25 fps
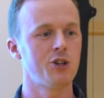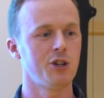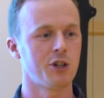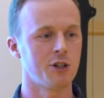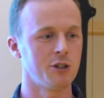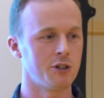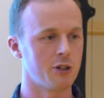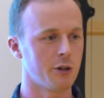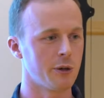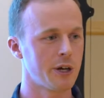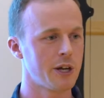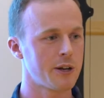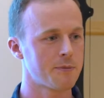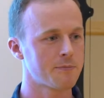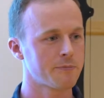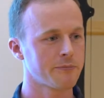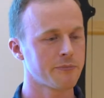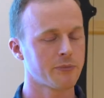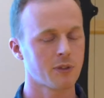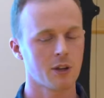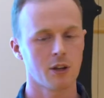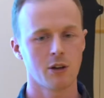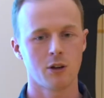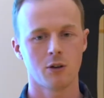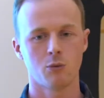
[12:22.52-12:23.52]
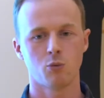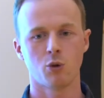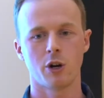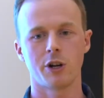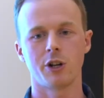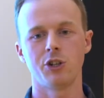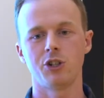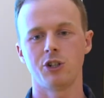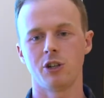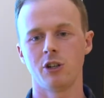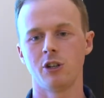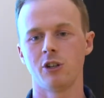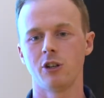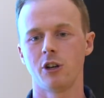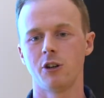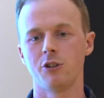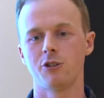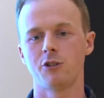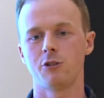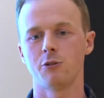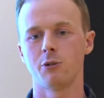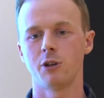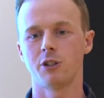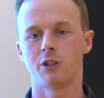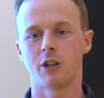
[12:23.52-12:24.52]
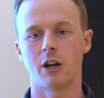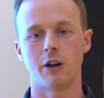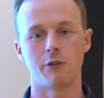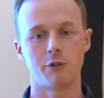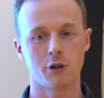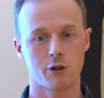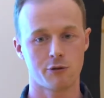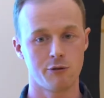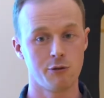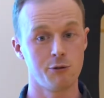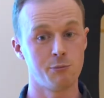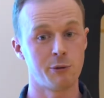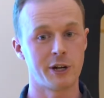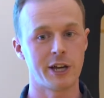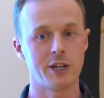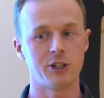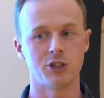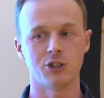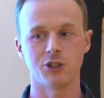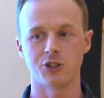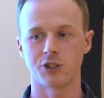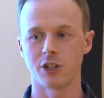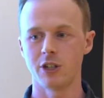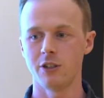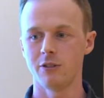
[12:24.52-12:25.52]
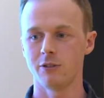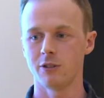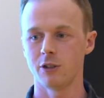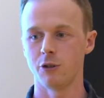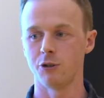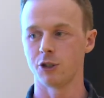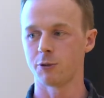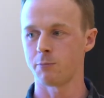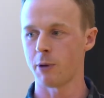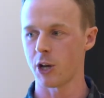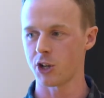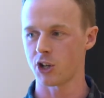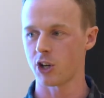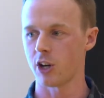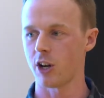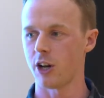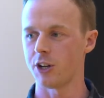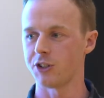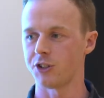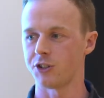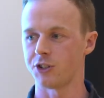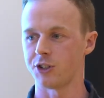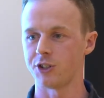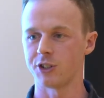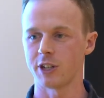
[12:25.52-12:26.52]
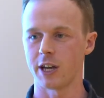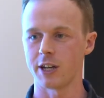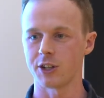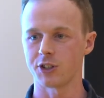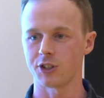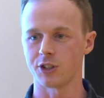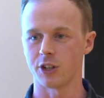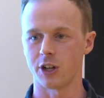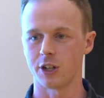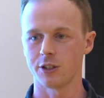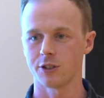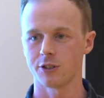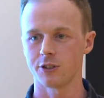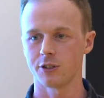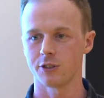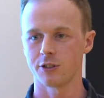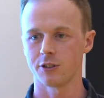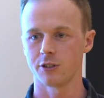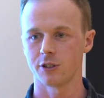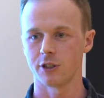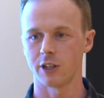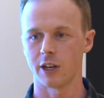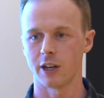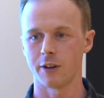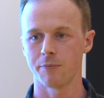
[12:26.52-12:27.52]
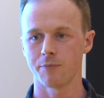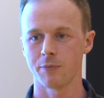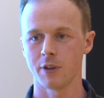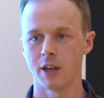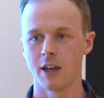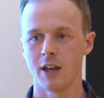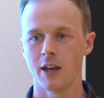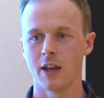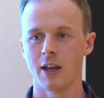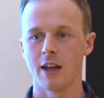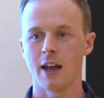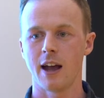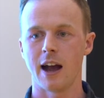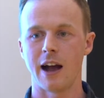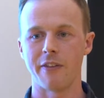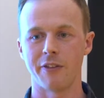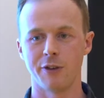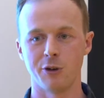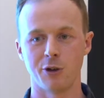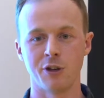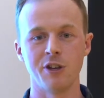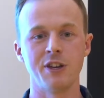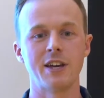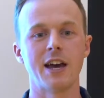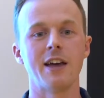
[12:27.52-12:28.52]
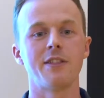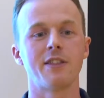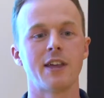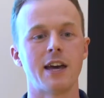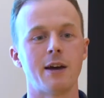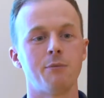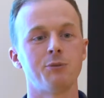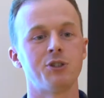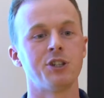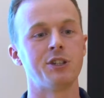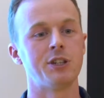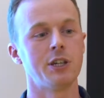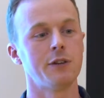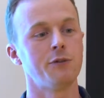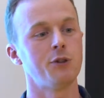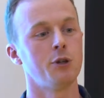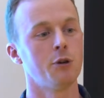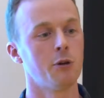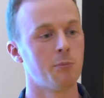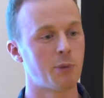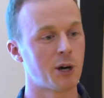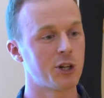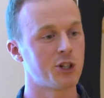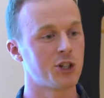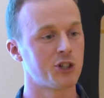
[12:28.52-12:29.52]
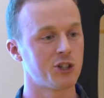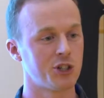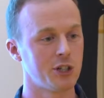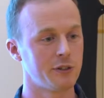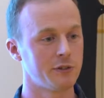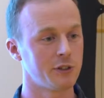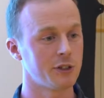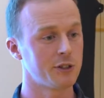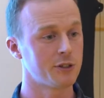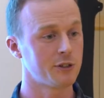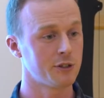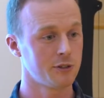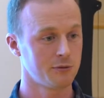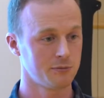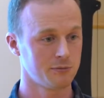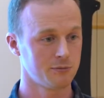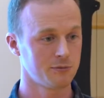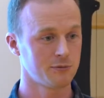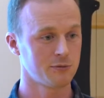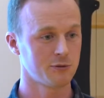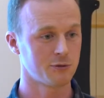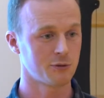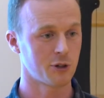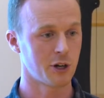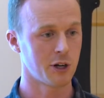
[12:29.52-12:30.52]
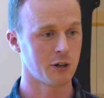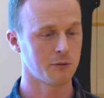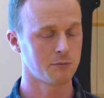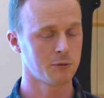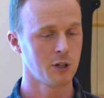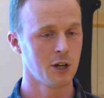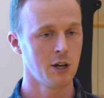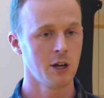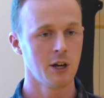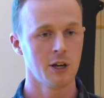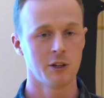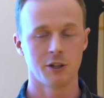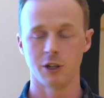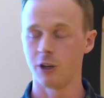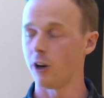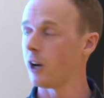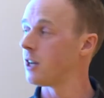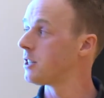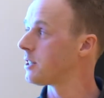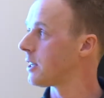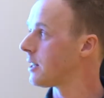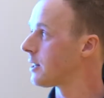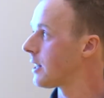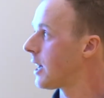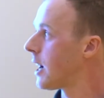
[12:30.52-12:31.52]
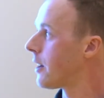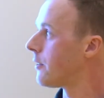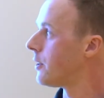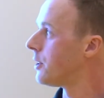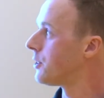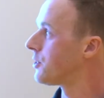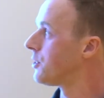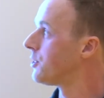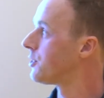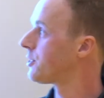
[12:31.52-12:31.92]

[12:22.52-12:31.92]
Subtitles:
ways you can do it. One is you can go to a recruitment agency who specializes in data science, yeah? And you can get them to give you a bunch of CVs. Right? The idea there